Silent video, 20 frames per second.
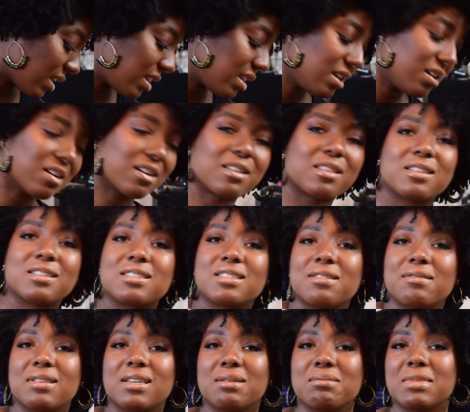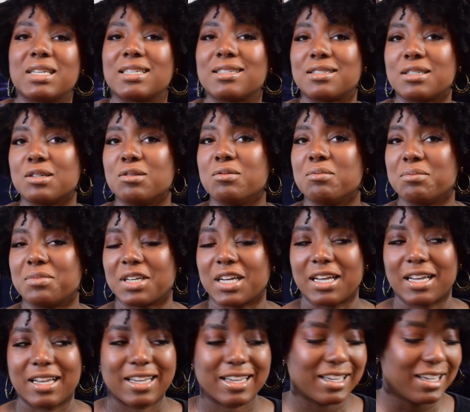I think all the stuff that I'm like, don't
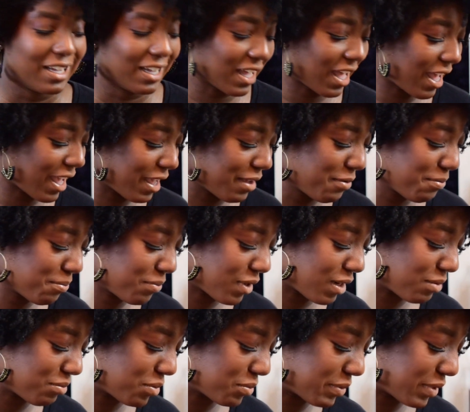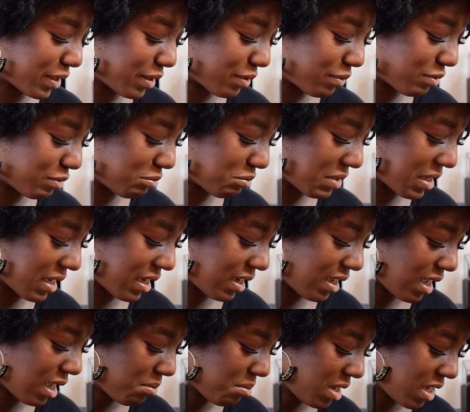buy, I probably threw away.
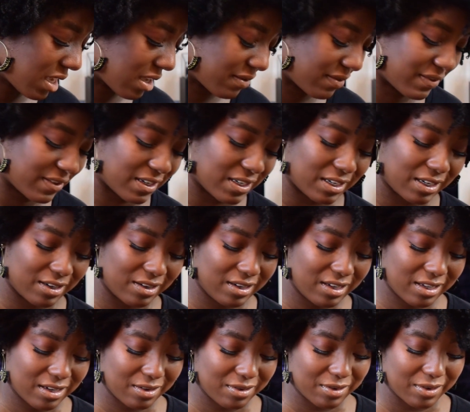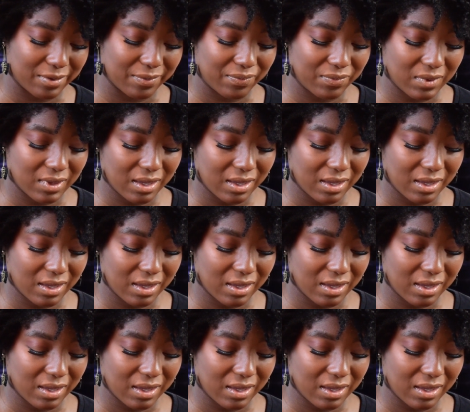I might have it in here. I don't know.